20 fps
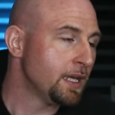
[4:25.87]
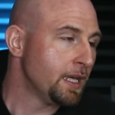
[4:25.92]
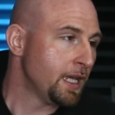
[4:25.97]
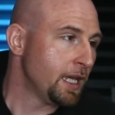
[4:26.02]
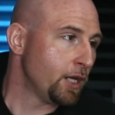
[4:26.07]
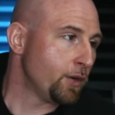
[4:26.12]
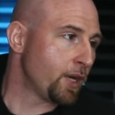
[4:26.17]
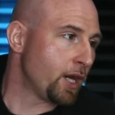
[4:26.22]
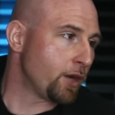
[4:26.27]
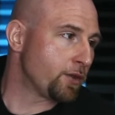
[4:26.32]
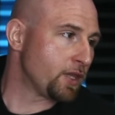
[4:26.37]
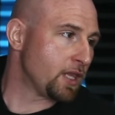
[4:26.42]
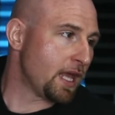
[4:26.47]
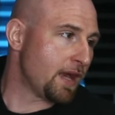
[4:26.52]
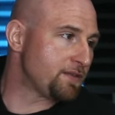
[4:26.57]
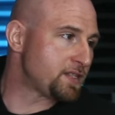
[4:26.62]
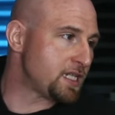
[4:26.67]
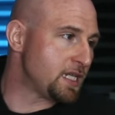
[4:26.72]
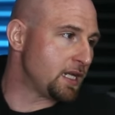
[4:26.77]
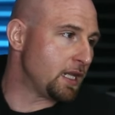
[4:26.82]
Here we are in the
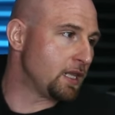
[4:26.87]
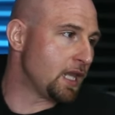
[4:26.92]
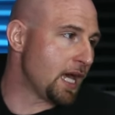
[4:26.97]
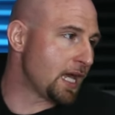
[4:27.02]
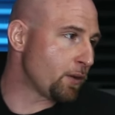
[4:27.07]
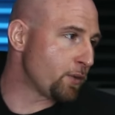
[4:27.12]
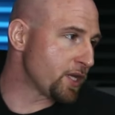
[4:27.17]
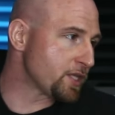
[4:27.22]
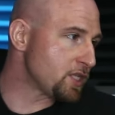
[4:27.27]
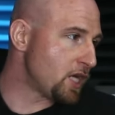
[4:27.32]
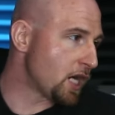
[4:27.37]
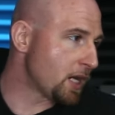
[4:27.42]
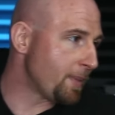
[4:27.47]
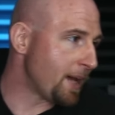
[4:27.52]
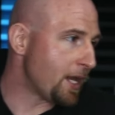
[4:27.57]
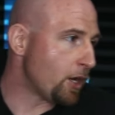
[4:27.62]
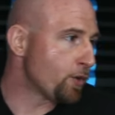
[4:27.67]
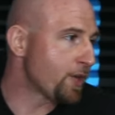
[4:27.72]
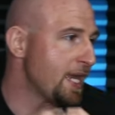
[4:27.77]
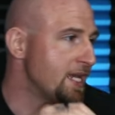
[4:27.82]
live scene. A lot I want to talk
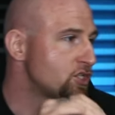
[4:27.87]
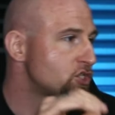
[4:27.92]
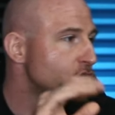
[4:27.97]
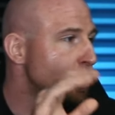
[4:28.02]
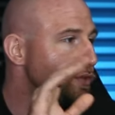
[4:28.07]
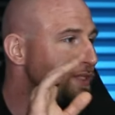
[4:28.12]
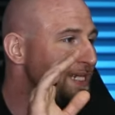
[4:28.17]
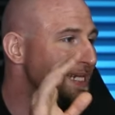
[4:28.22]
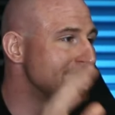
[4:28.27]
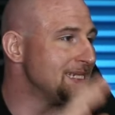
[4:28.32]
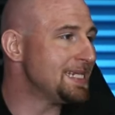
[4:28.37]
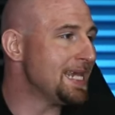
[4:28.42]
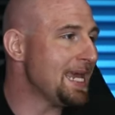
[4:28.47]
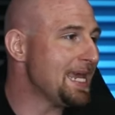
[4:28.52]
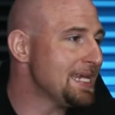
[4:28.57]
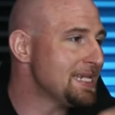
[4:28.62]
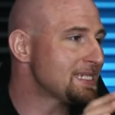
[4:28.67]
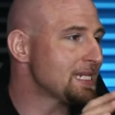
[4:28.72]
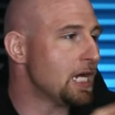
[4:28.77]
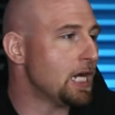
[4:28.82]
about. Okay, so
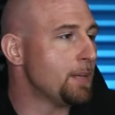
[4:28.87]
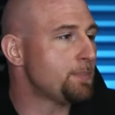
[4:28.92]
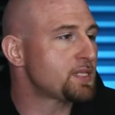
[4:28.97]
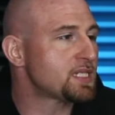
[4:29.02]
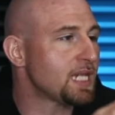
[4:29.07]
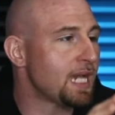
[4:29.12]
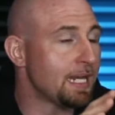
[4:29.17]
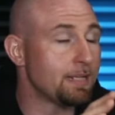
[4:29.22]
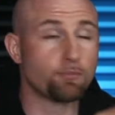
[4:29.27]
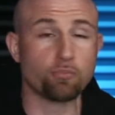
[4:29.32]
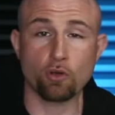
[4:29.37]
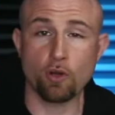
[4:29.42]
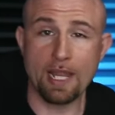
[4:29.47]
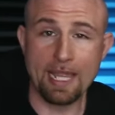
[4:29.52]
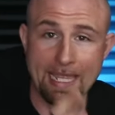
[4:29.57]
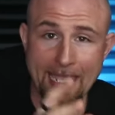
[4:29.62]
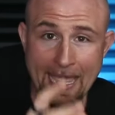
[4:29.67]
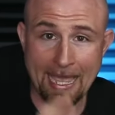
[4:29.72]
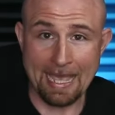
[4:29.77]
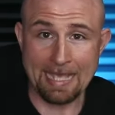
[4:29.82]
today's upside
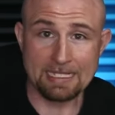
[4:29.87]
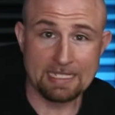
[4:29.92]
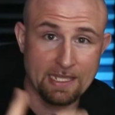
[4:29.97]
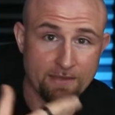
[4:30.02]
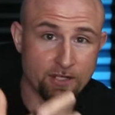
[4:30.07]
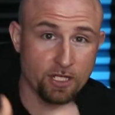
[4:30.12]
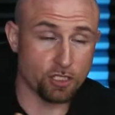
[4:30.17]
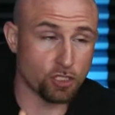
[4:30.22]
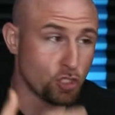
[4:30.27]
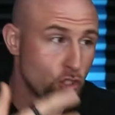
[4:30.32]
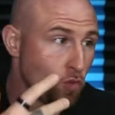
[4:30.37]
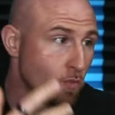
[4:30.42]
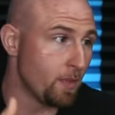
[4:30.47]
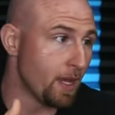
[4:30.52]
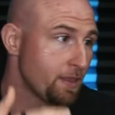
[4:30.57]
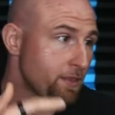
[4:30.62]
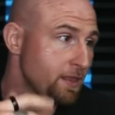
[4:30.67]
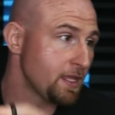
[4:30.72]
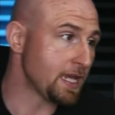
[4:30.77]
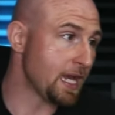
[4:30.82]
break has given us new
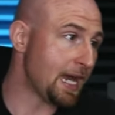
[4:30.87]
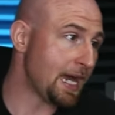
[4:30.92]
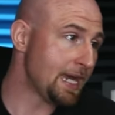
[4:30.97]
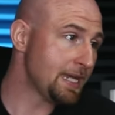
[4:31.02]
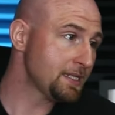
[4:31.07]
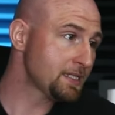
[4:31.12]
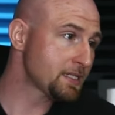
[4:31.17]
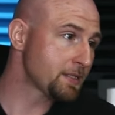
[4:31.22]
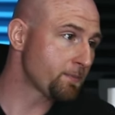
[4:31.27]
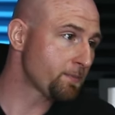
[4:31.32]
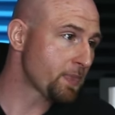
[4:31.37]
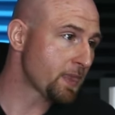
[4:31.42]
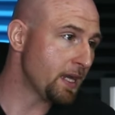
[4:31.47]
monthly highs.